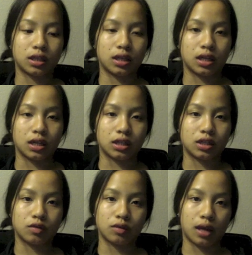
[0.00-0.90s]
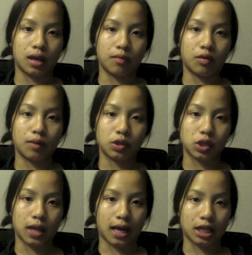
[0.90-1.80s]
is to enable muscle
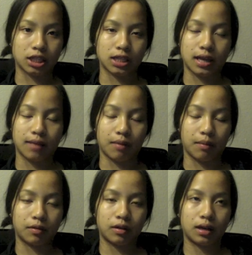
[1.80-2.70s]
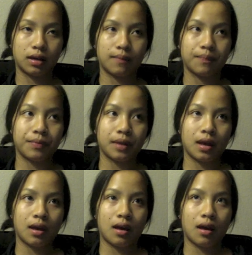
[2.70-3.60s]
action and memory.
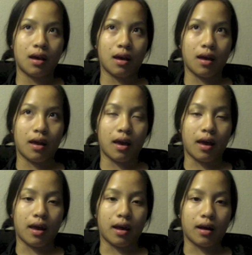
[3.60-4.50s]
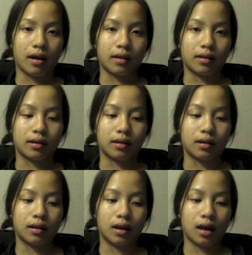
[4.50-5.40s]
And
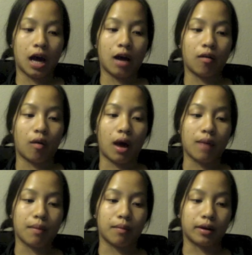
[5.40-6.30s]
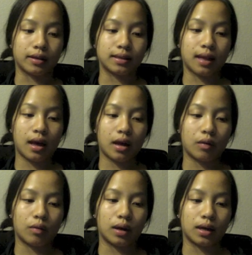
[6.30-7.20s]
how I memorized that
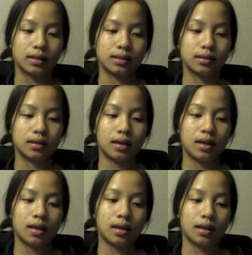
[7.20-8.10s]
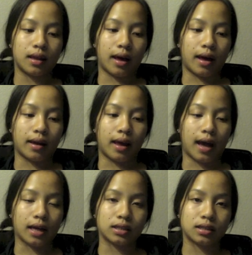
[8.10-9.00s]
was that
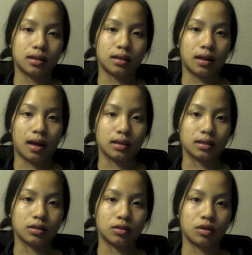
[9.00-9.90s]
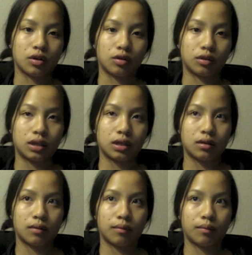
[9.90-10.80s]
action and acetylcholine
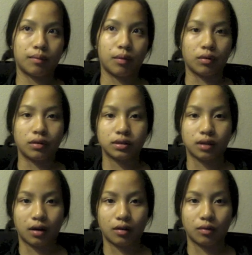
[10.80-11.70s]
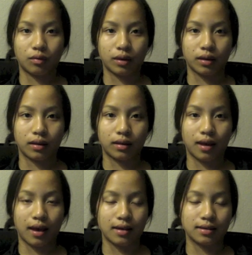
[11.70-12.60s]
both start with
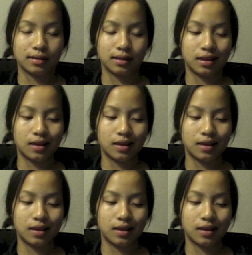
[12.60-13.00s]
AC,